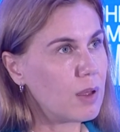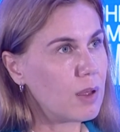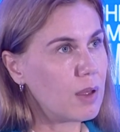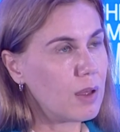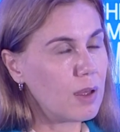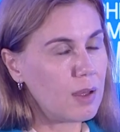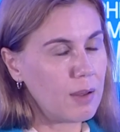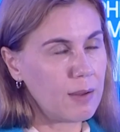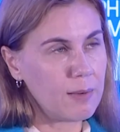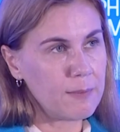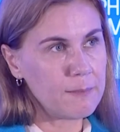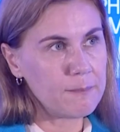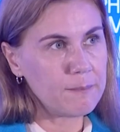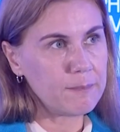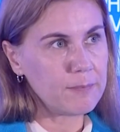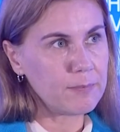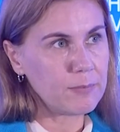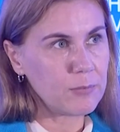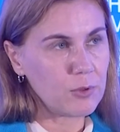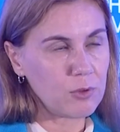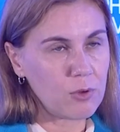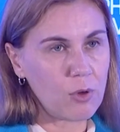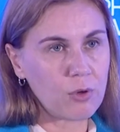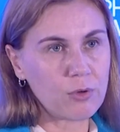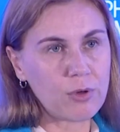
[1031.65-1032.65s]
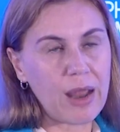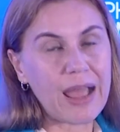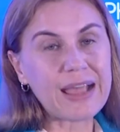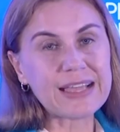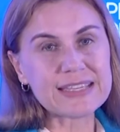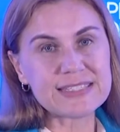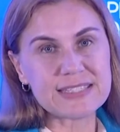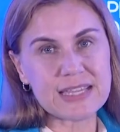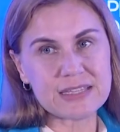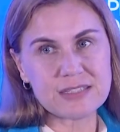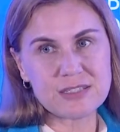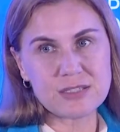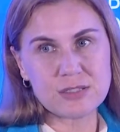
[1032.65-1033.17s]

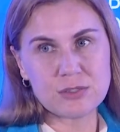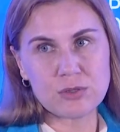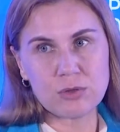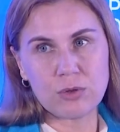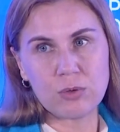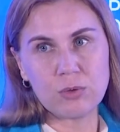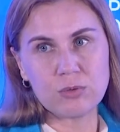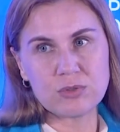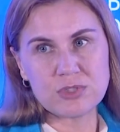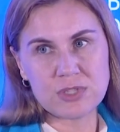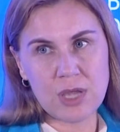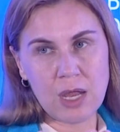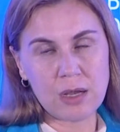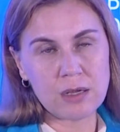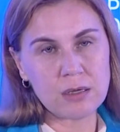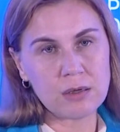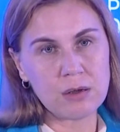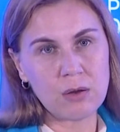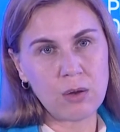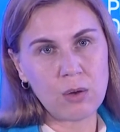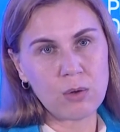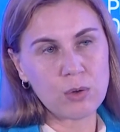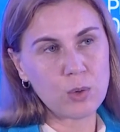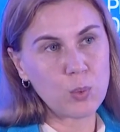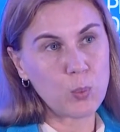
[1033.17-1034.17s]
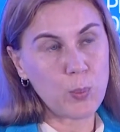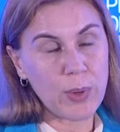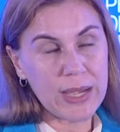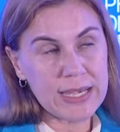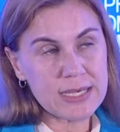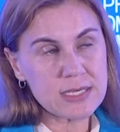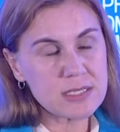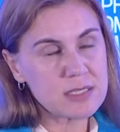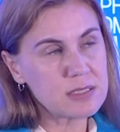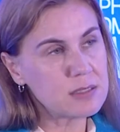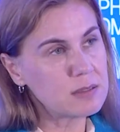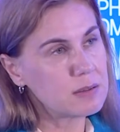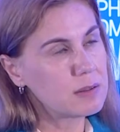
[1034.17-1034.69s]
access to sun or
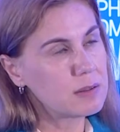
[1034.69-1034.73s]
wind.